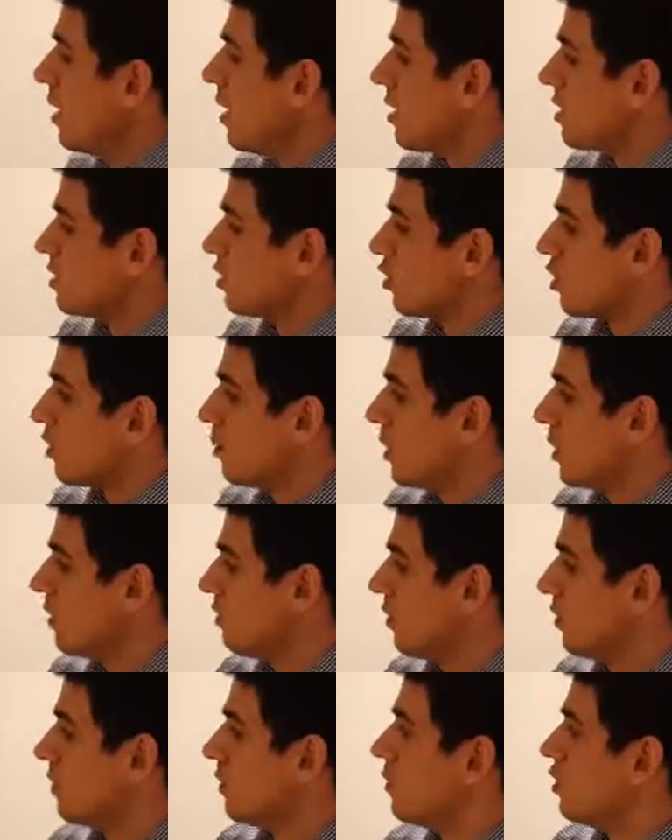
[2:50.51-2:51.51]
And so the
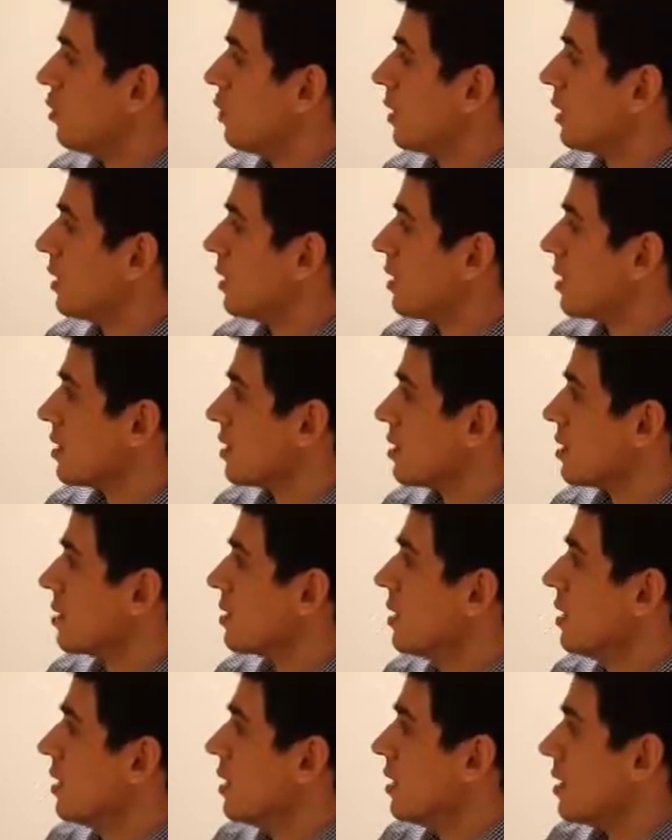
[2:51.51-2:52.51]
benefit of doing this
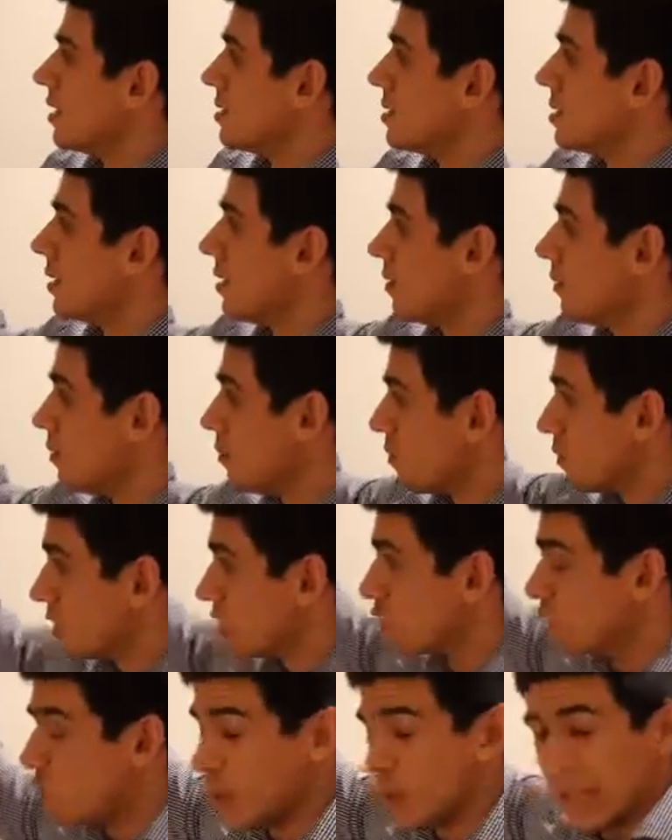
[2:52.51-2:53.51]
is
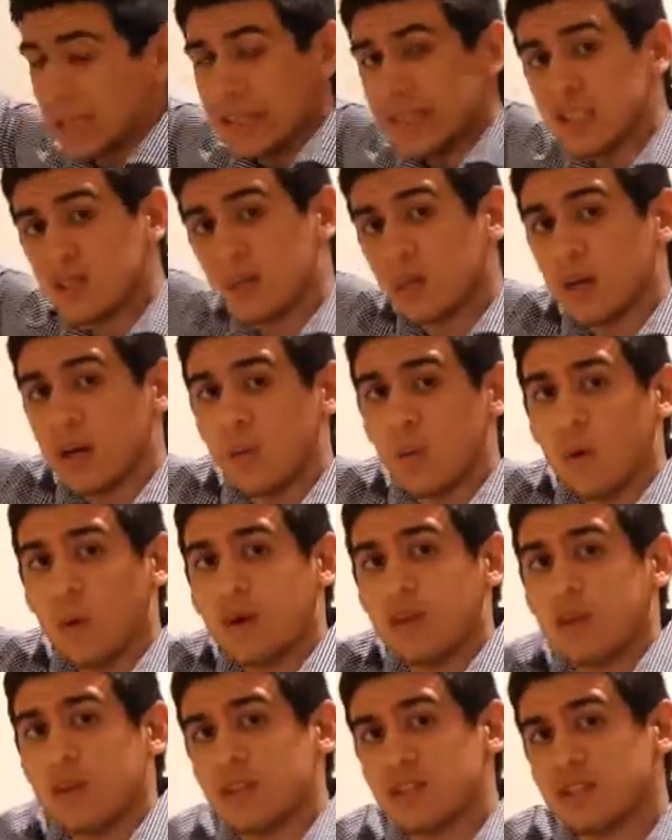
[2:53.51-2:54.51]
that doing it this way,
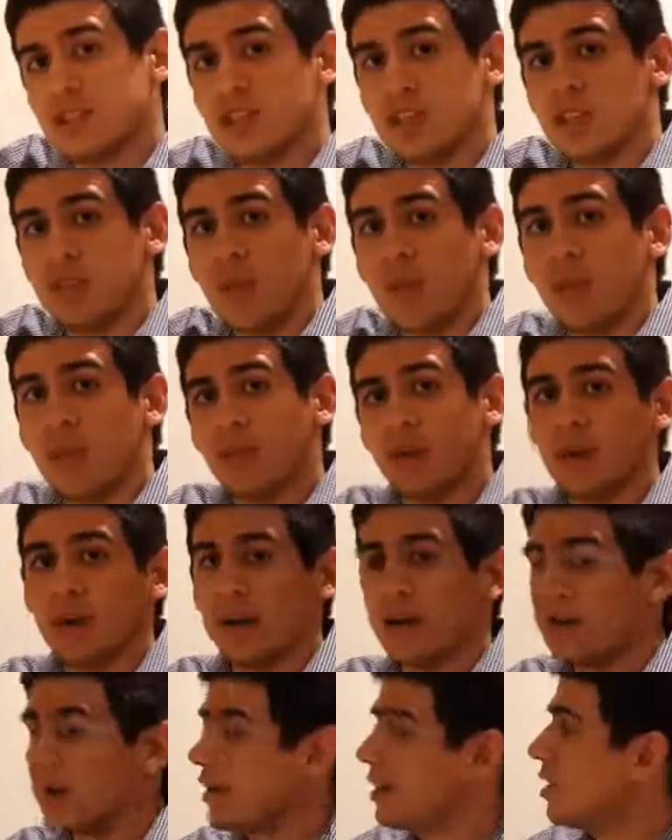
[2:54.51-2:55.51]
1, 2, and
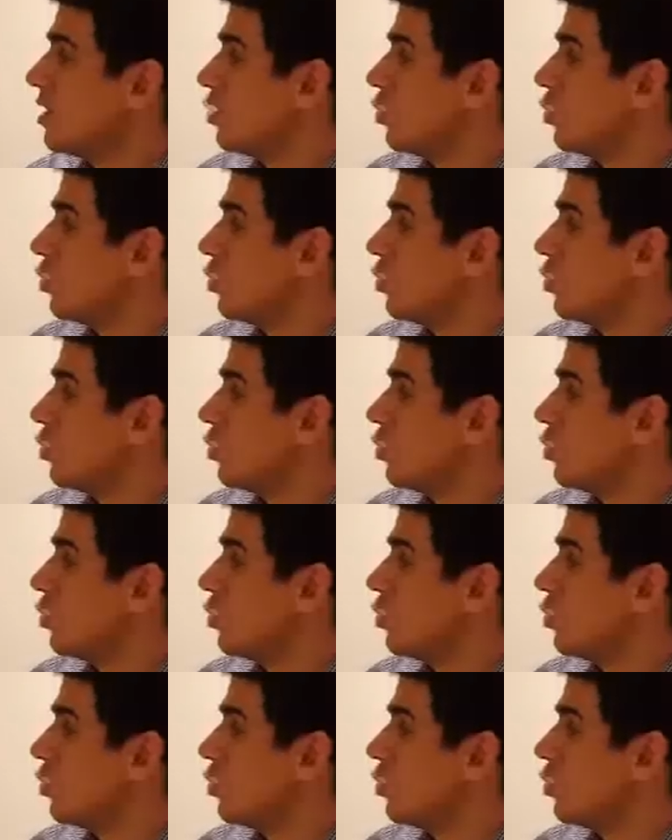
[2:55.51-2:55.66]
3,